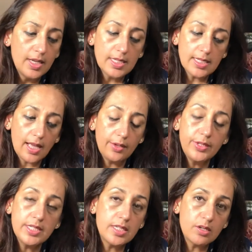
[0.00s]
South
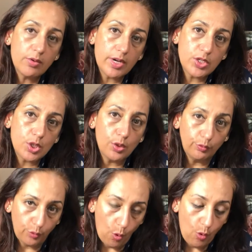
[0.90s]
is the direction of
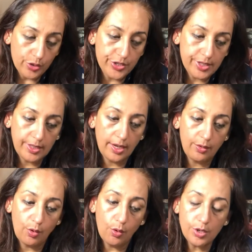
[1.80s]
horse.
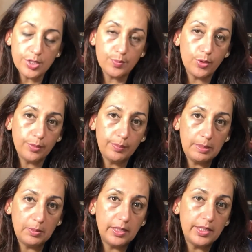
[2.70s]
Now, horse-born
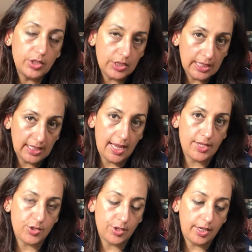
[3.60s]
people need to take
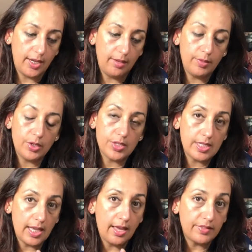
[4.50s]
extra care, because
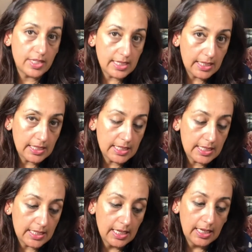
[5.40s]
they have the
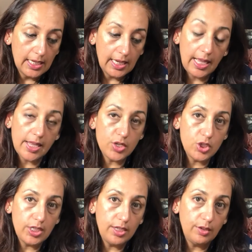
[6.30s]
sickness
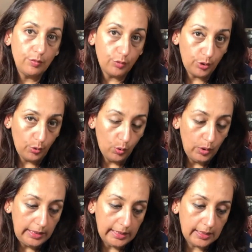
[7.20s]
energy for the whole
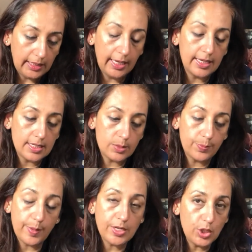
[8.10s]
year, and
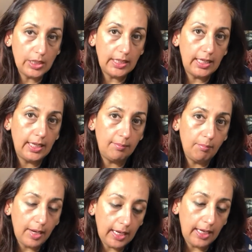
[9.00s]
especially in
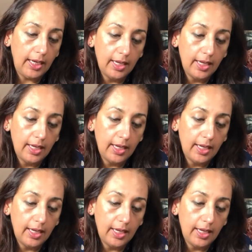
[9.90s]
May